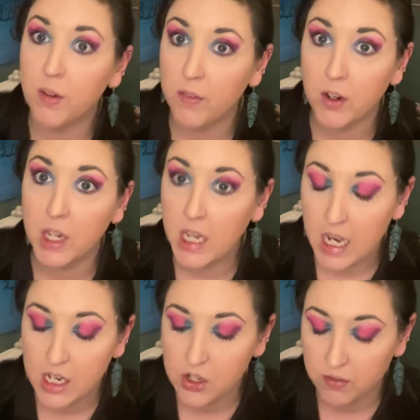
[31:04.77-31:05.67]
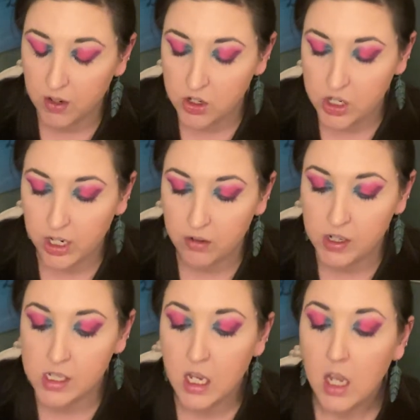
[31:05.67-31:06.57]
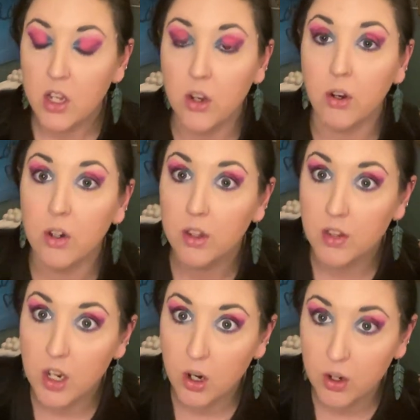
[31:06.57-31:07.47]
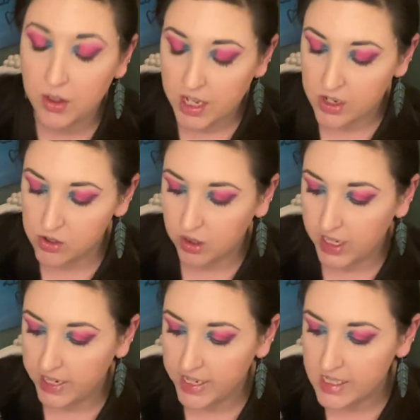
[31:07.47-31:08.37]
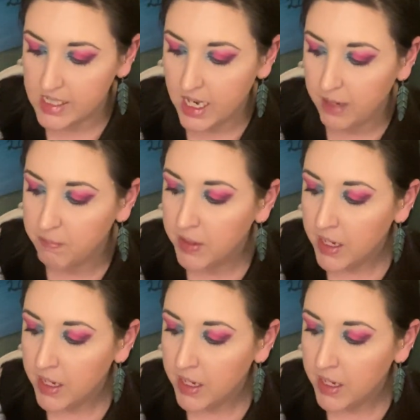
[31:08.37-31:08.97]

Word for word: you're very kind, you're very generous. You're the earth angel, like I said.